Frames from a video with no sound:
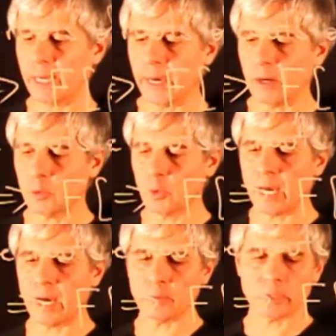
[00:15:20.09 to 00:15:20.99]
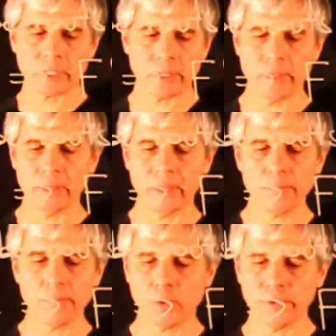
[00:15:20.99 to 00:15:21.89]
how to count the
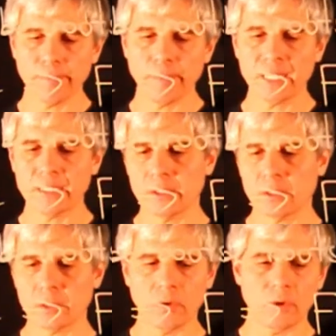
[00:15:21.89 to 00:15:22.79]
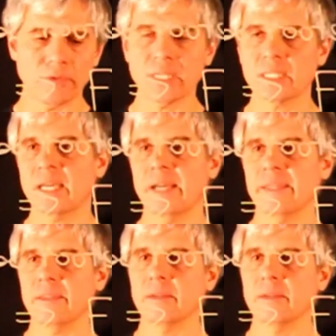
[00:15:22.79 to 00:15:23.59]
number of embeddings of this kind.